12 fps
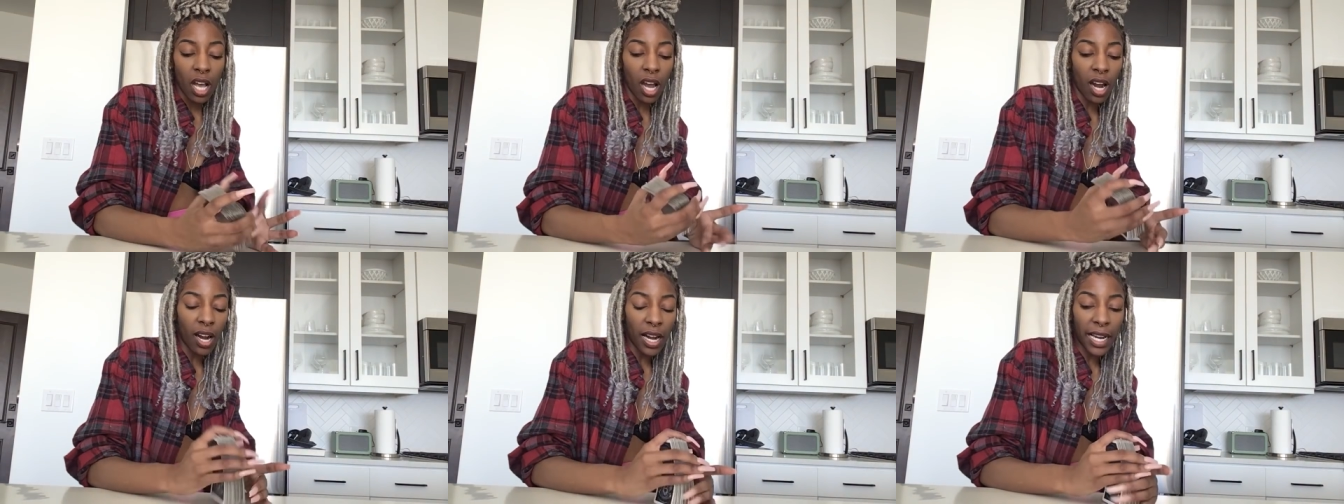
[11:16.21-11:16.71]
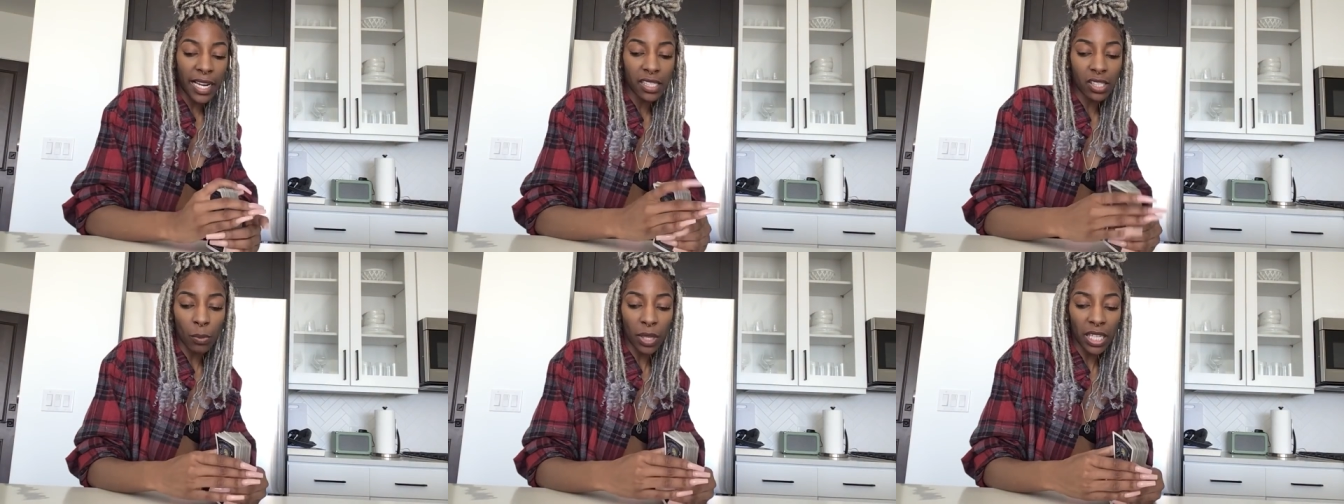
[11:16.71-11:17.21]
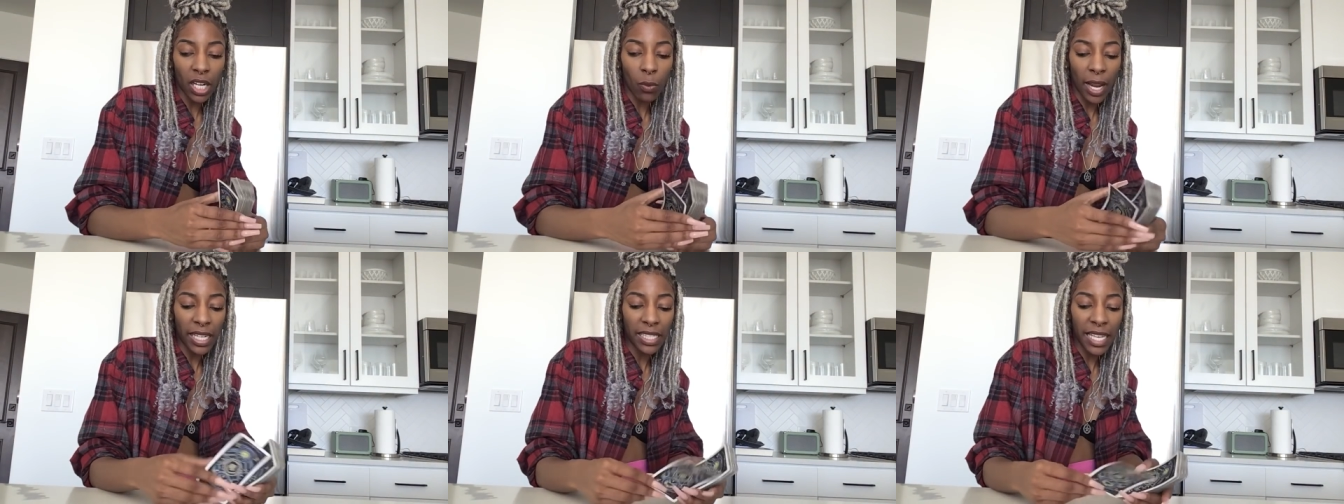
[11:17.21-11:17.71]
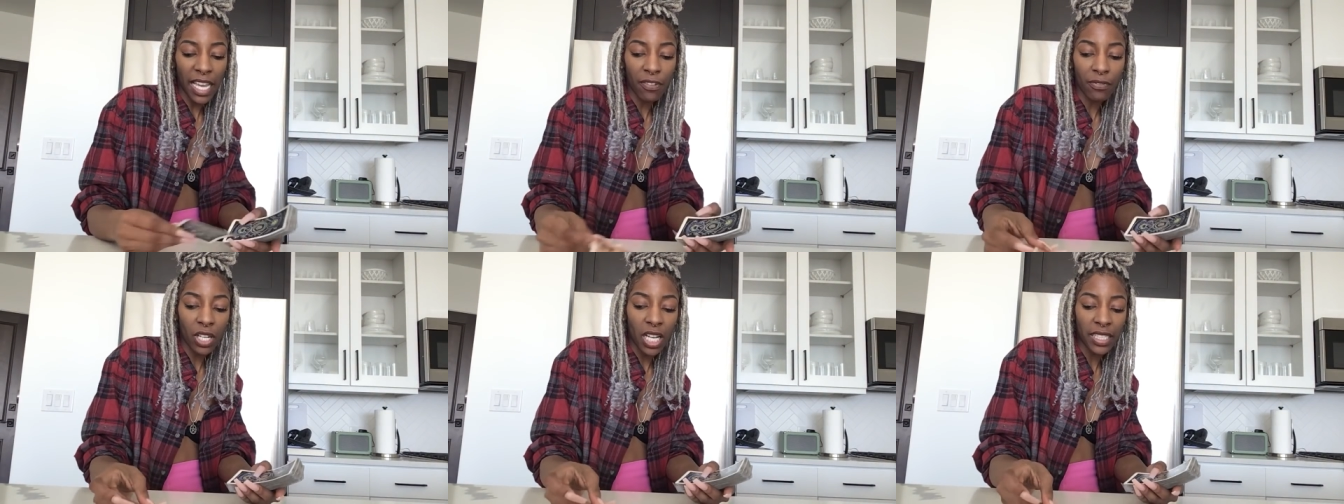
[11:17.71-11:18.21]
All right, so I'm getting a rainy day
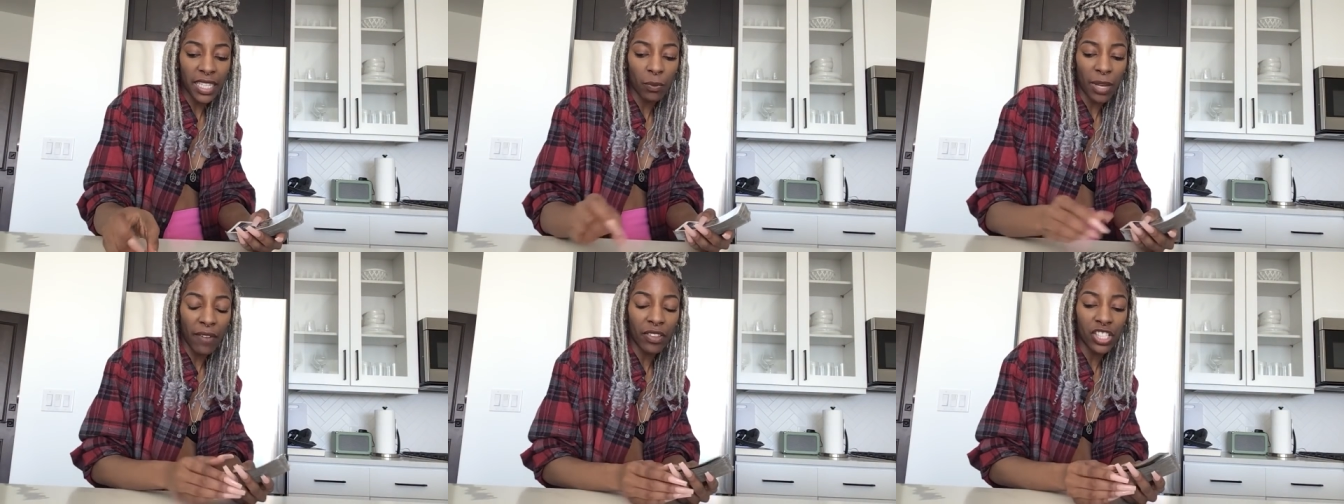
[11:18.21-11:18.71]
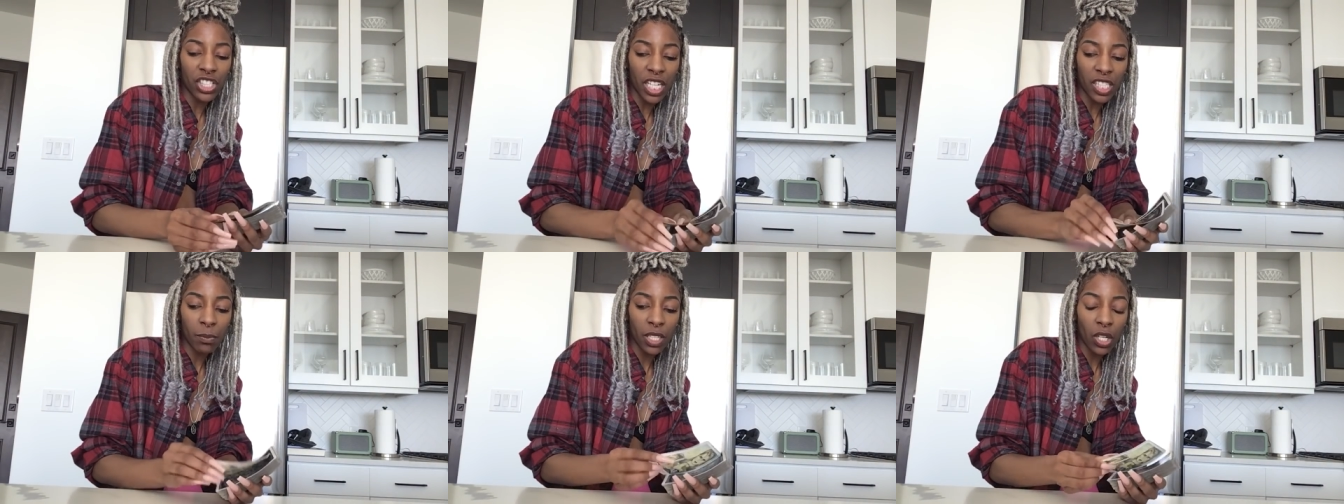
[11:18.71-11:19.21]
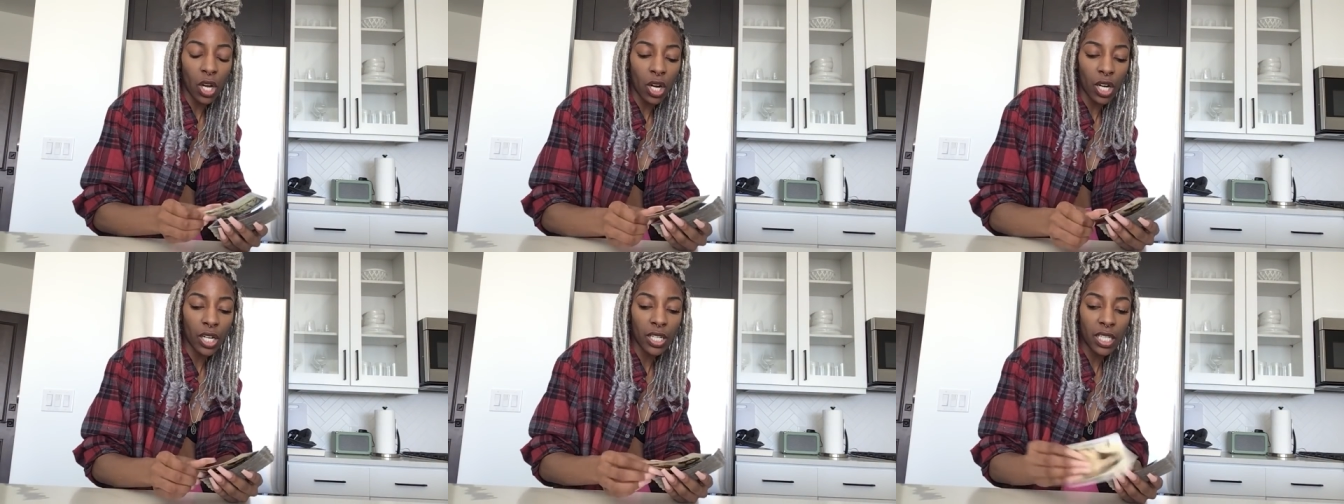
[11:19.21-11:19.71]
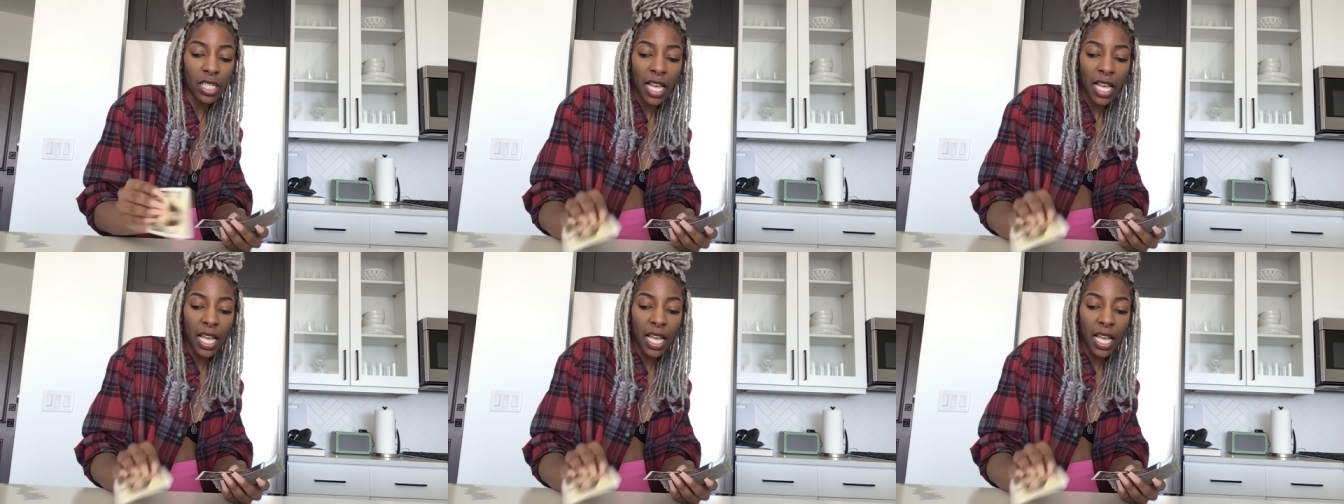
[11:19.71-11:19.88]
fund. Yeah, we have the judgment card.